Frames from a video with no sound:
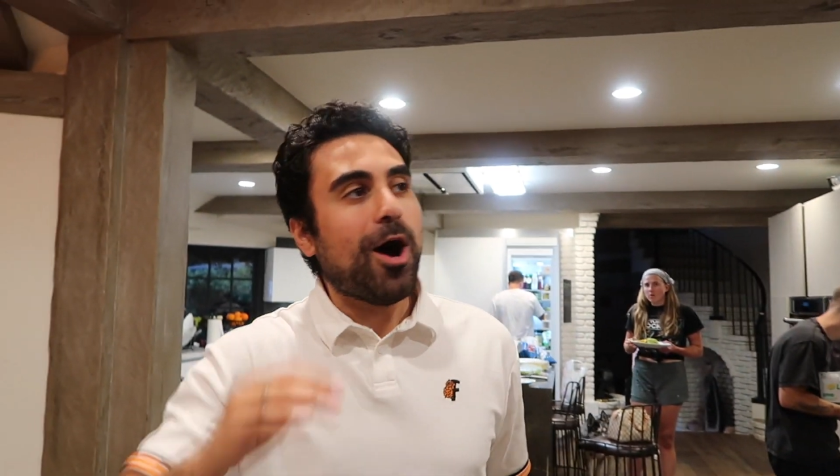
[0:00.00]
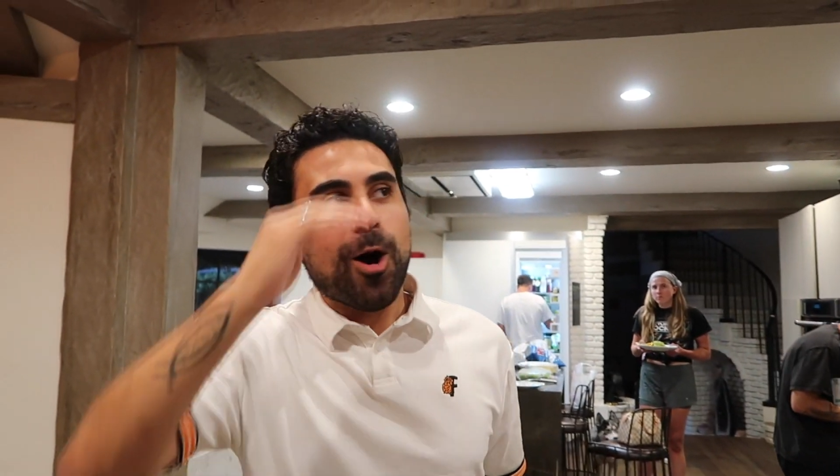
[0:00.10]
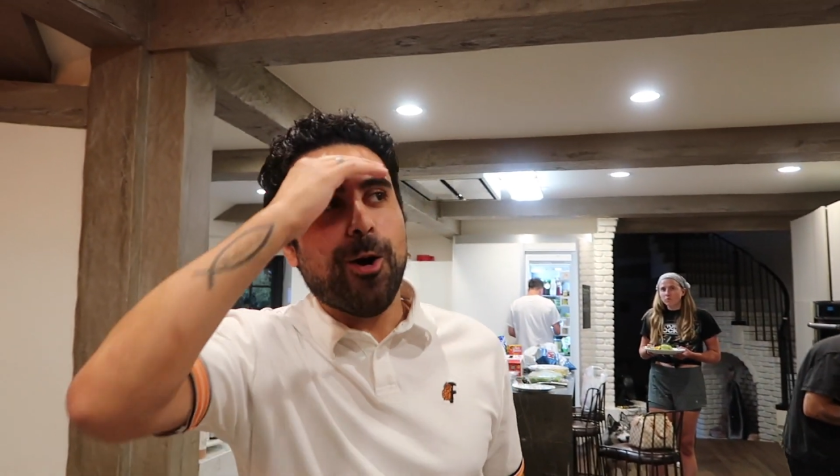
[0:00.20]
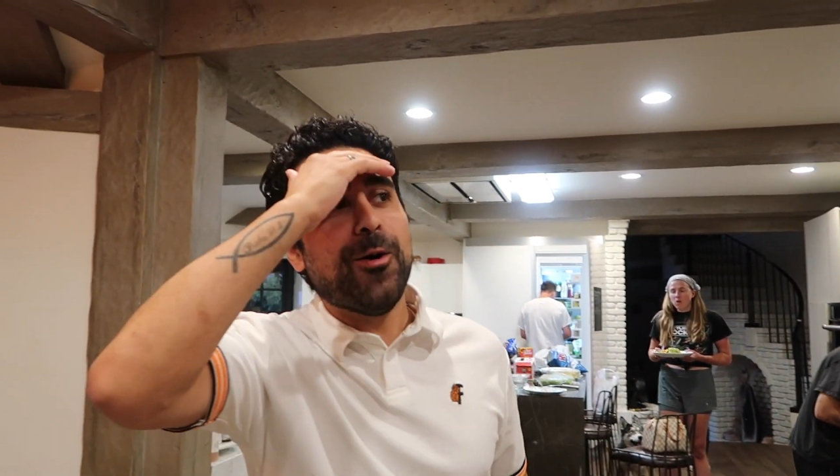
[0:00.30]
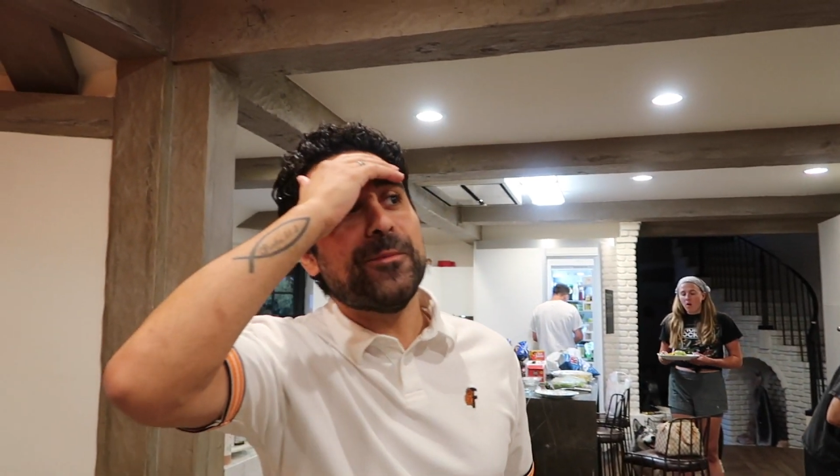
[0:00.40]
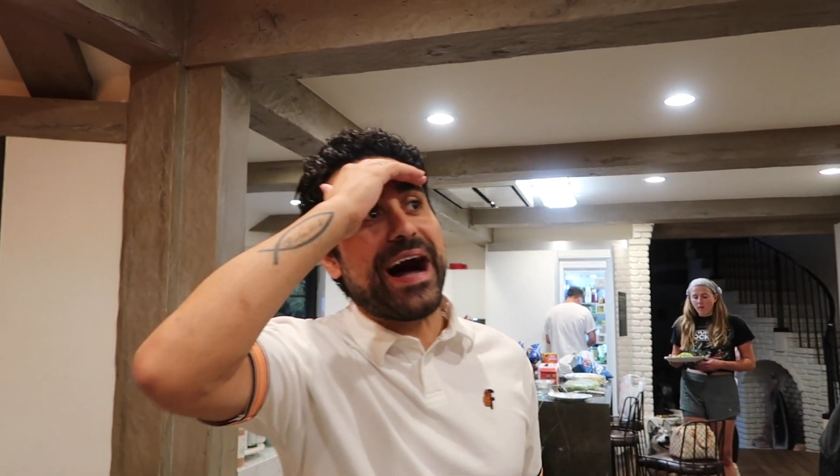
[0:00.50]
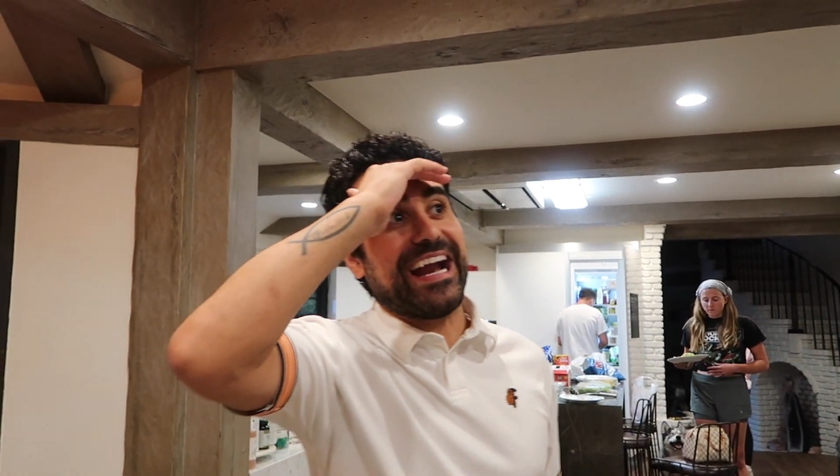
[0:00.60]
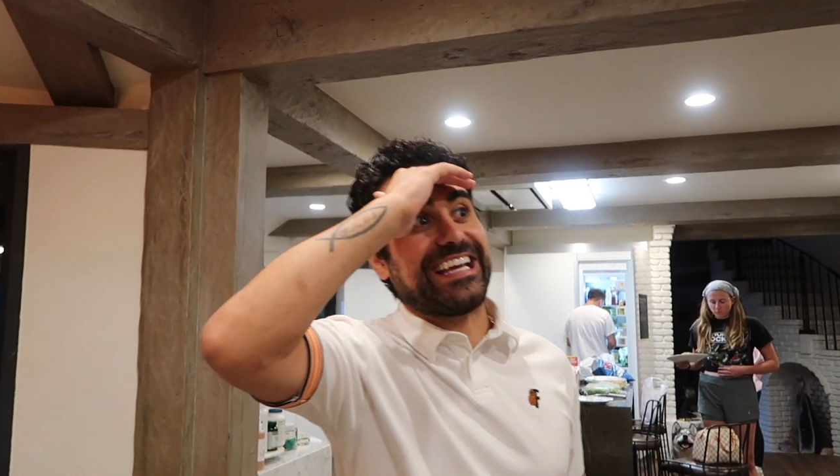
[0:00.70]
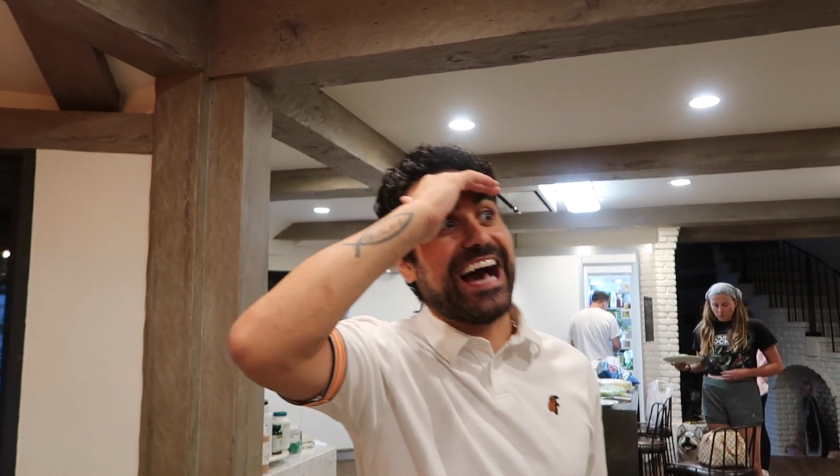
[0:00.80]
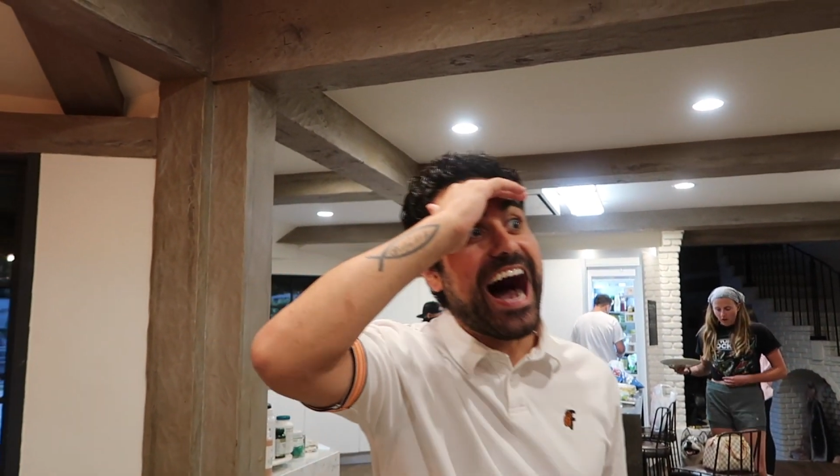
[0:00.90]
oh
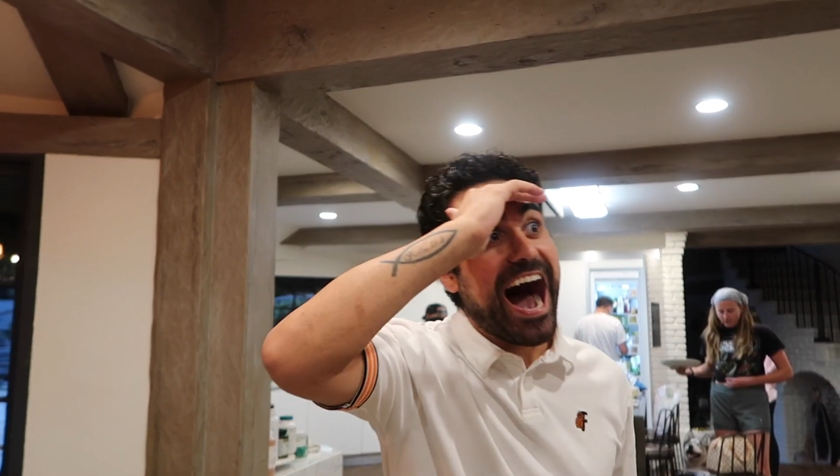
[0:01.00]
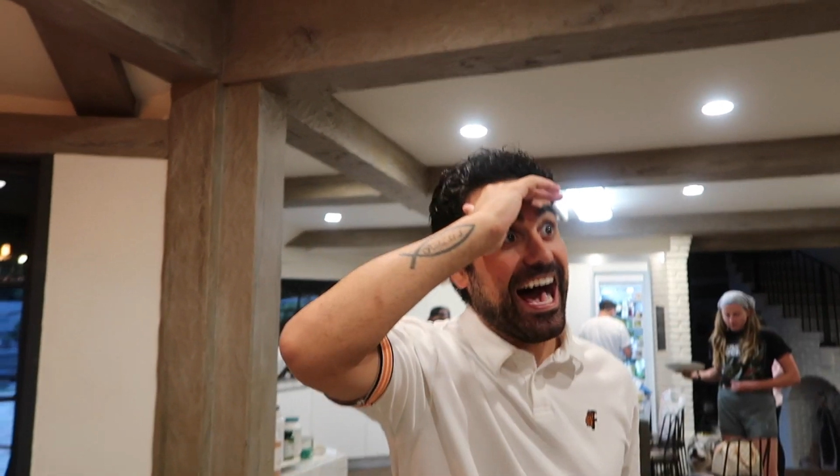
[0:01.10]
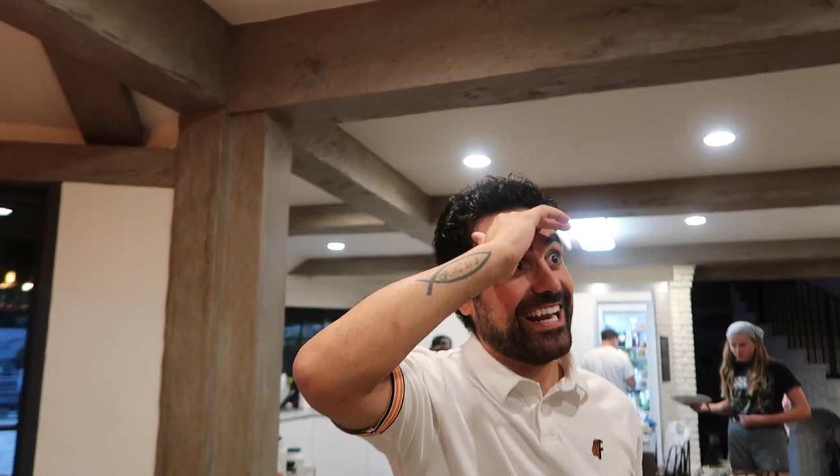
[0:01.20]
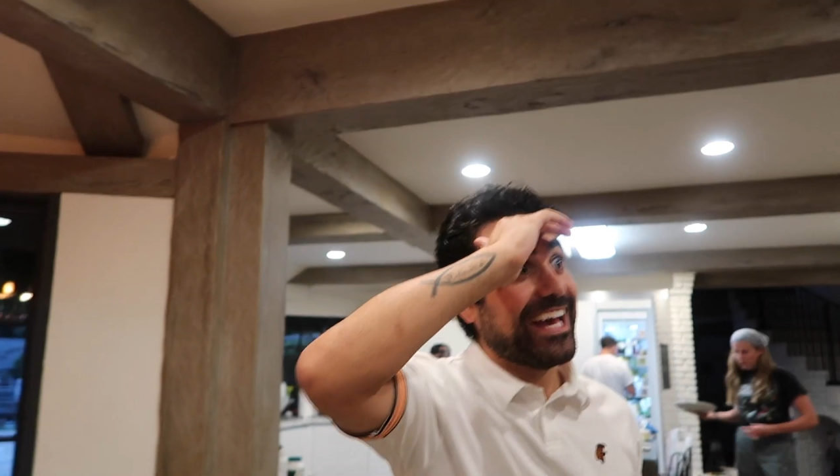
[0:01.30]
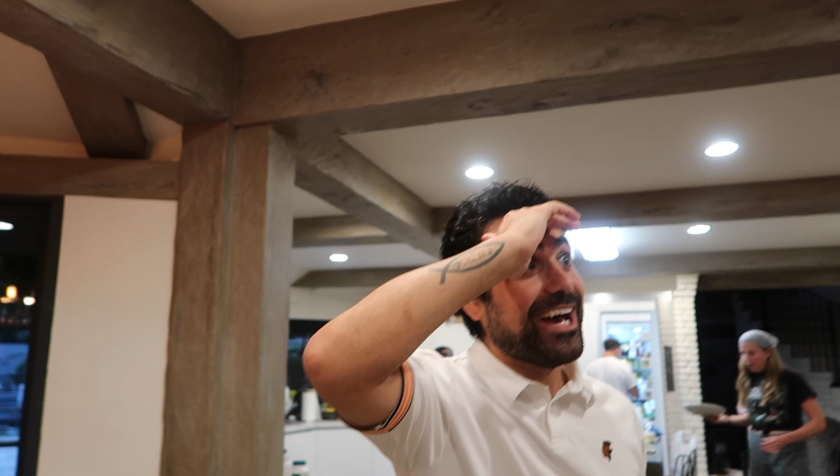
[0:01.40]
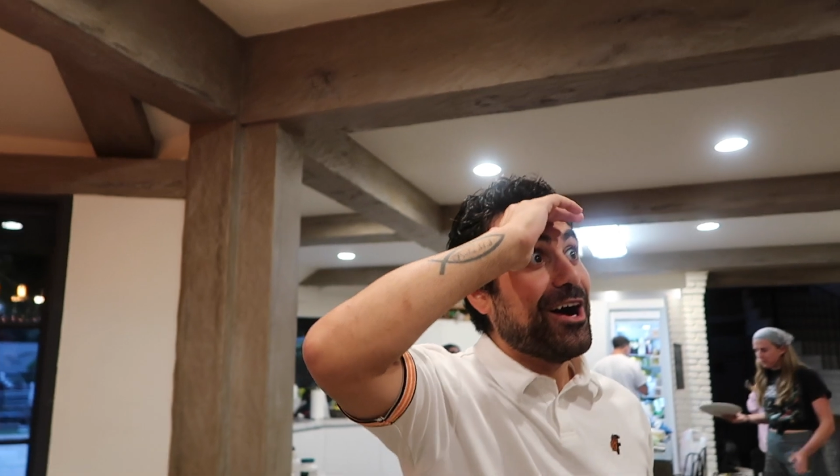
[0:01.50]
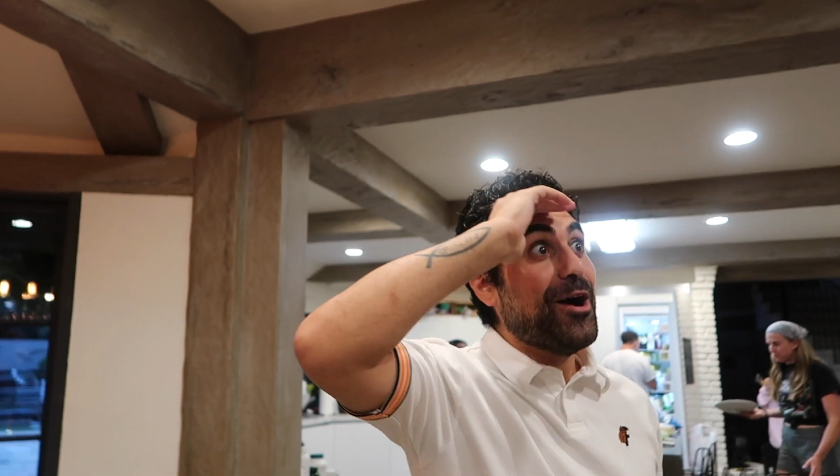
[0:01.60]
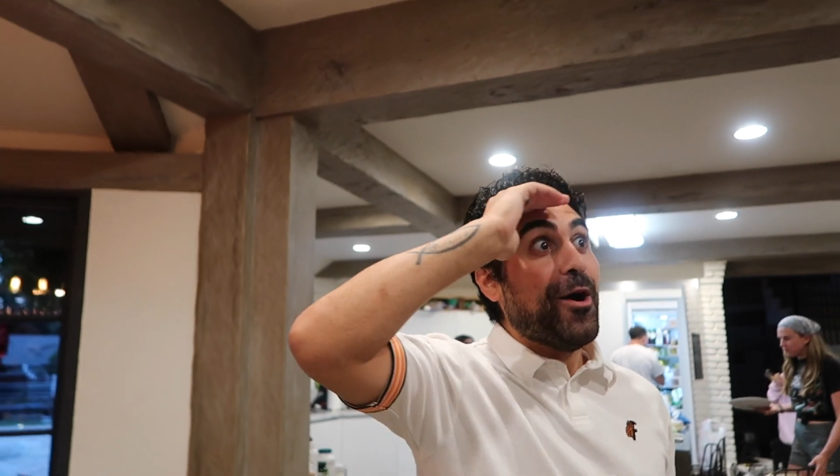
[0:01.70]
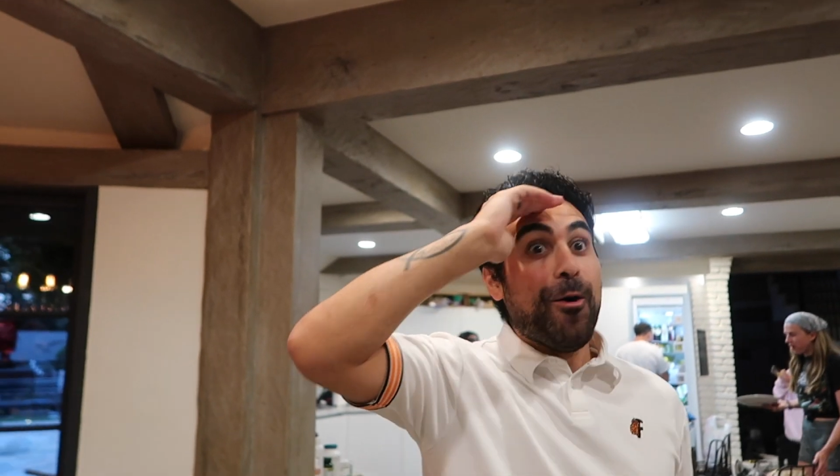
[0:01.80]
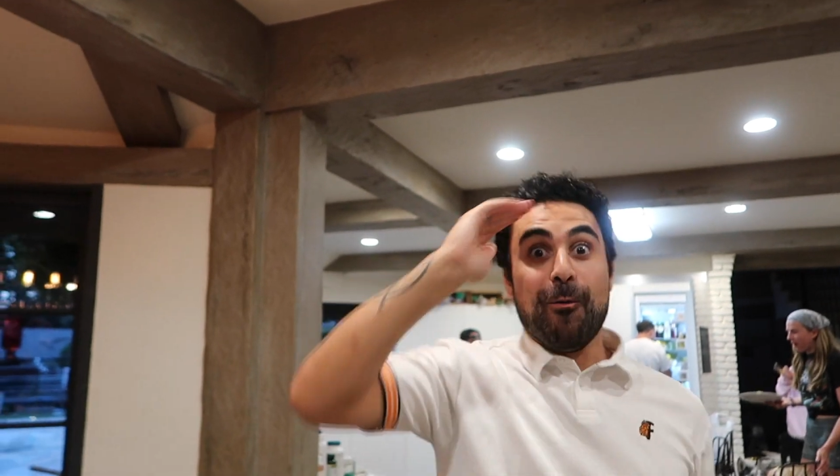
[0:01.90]
my god! And she's
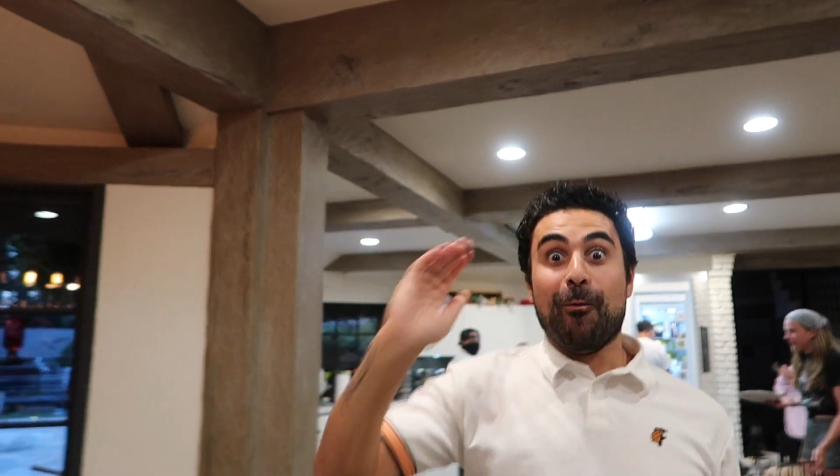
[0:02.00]
worse than